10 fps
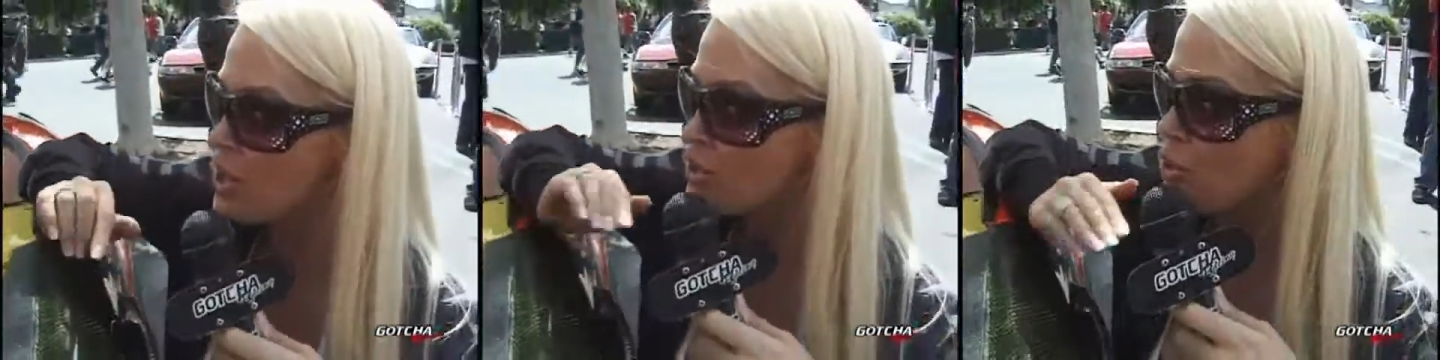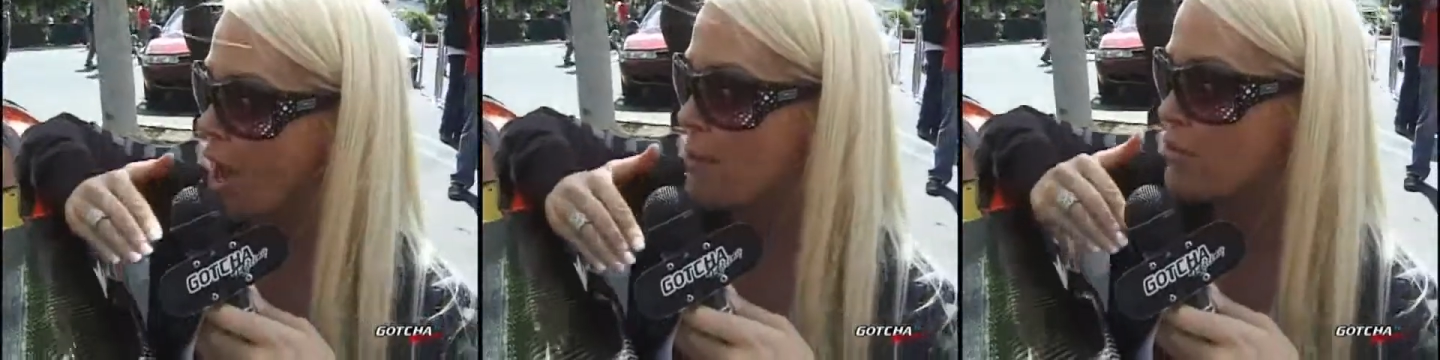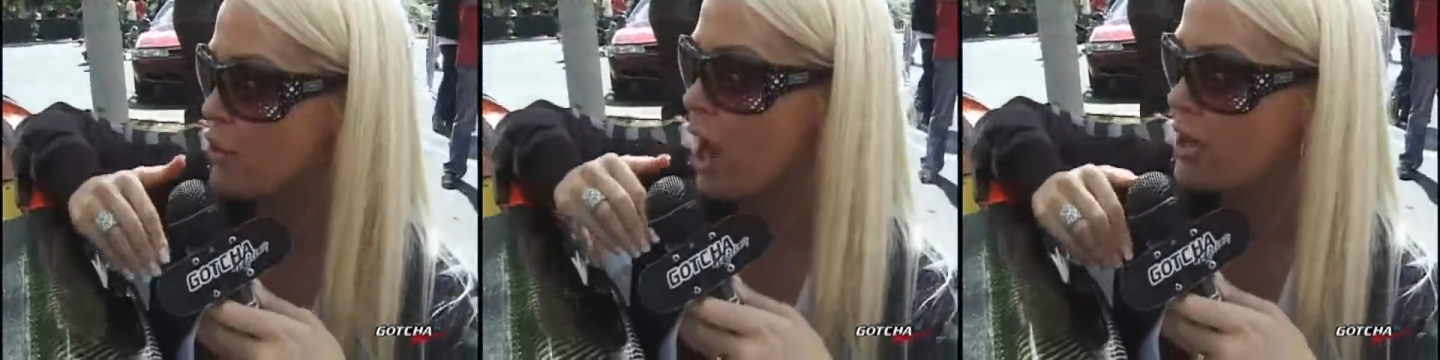So how
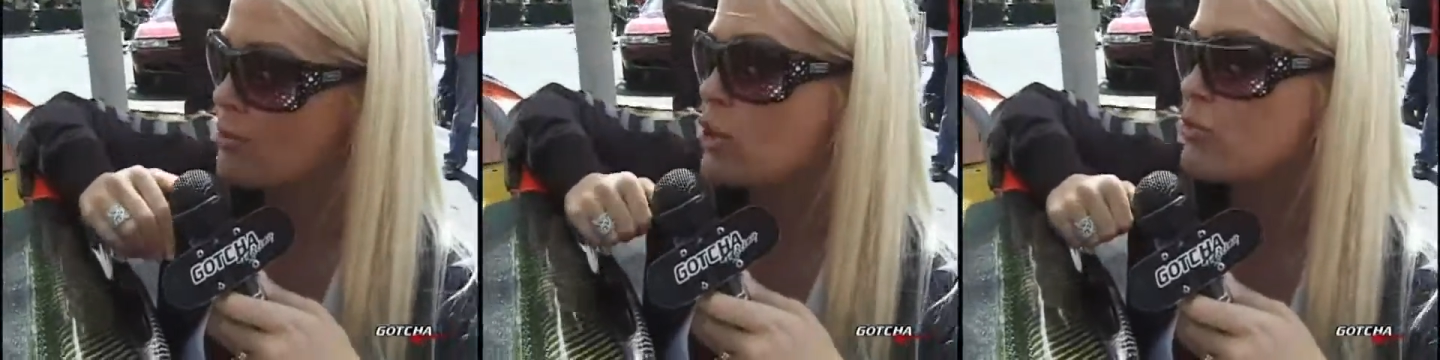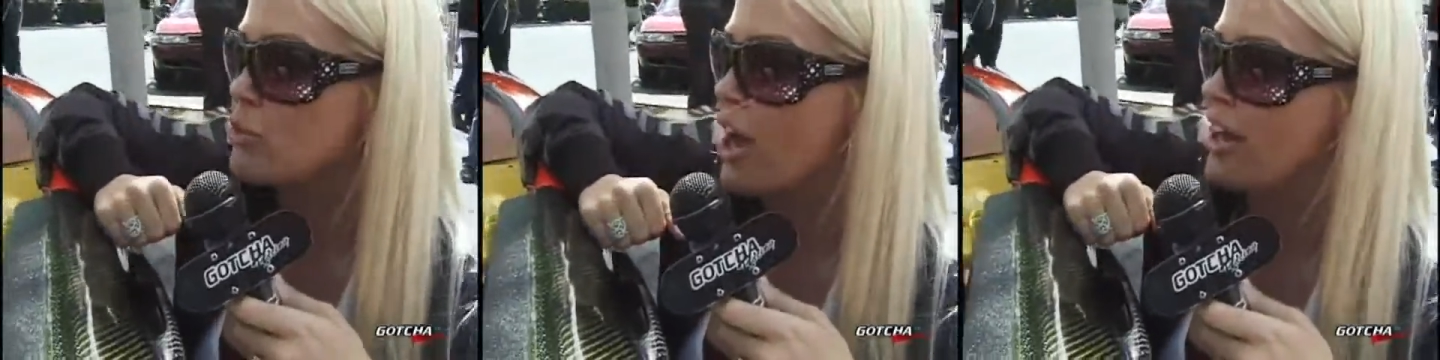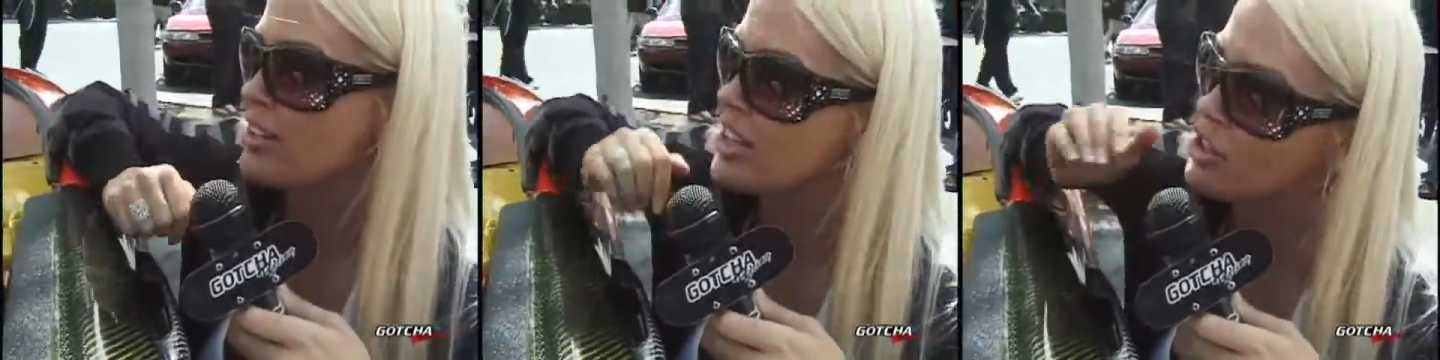about for automotive
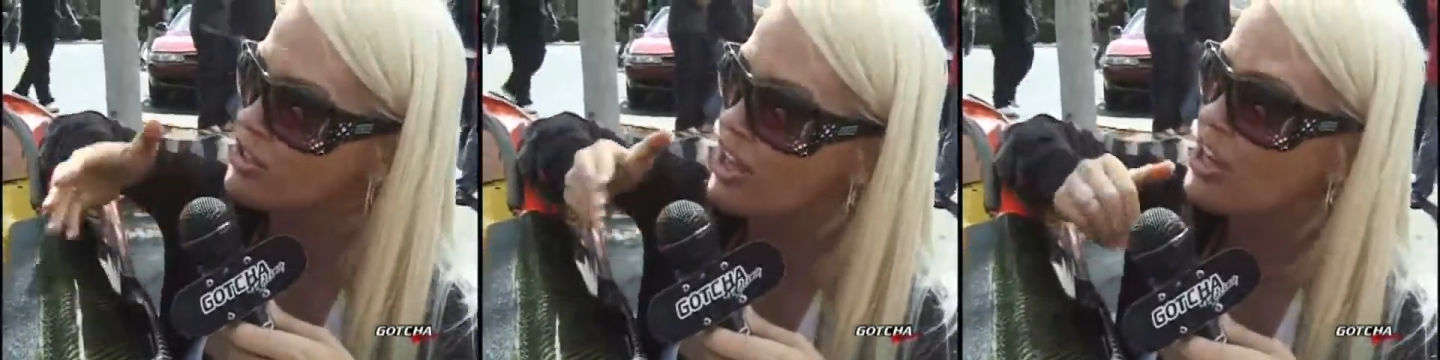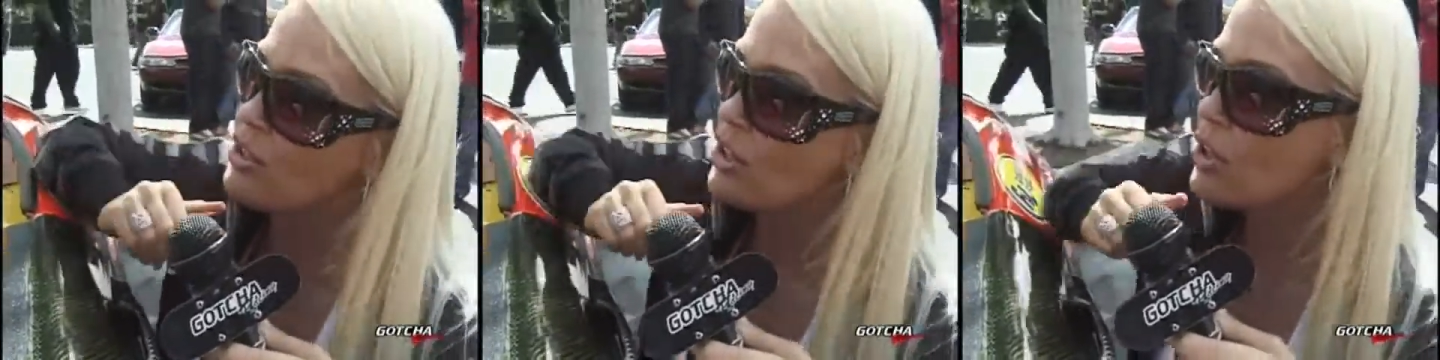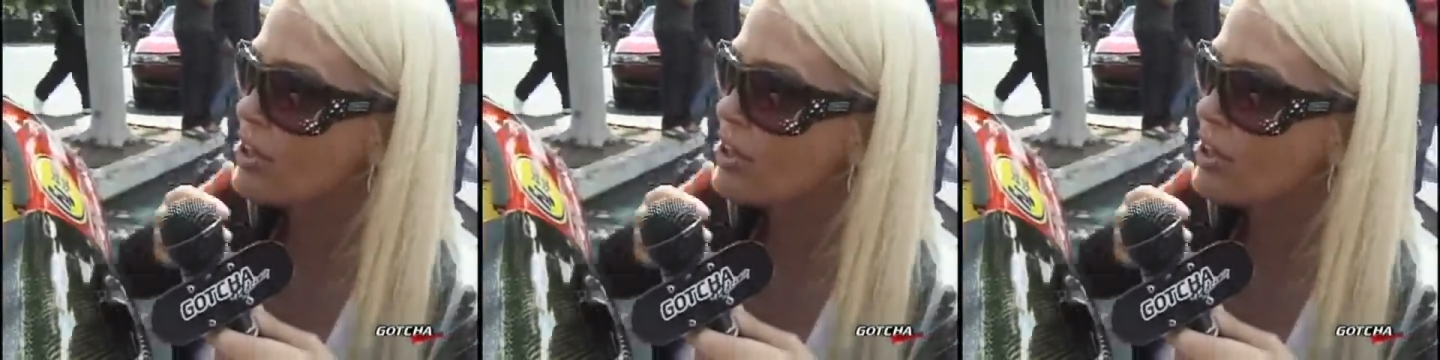products? Like you said, you can go